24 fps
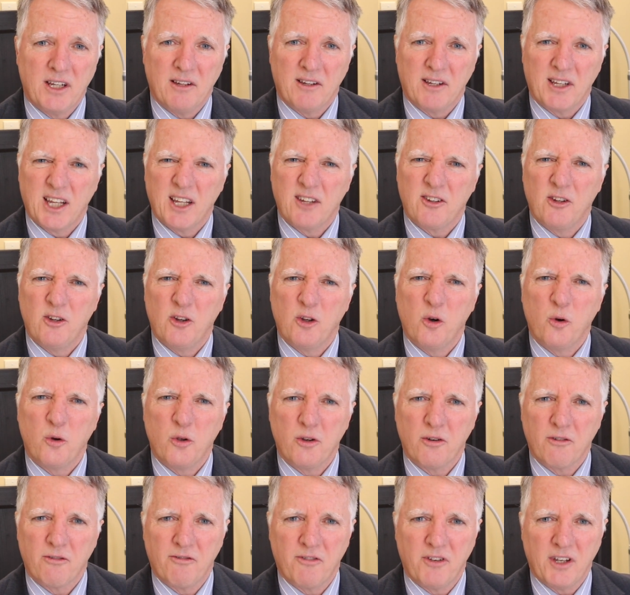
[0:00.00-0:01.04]
and get to know
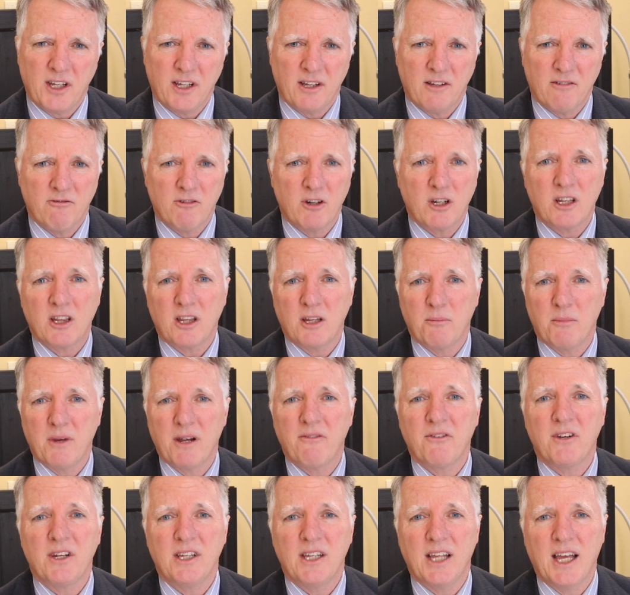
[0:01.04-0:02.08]
your feet. Look at them
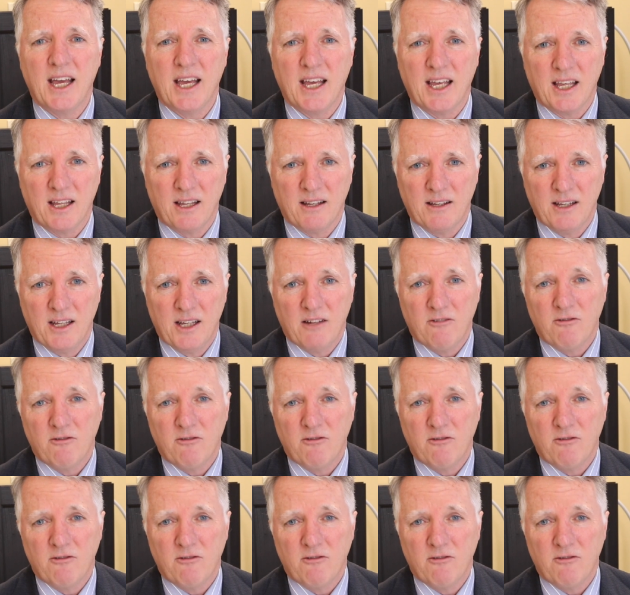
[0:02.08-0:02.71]
every day.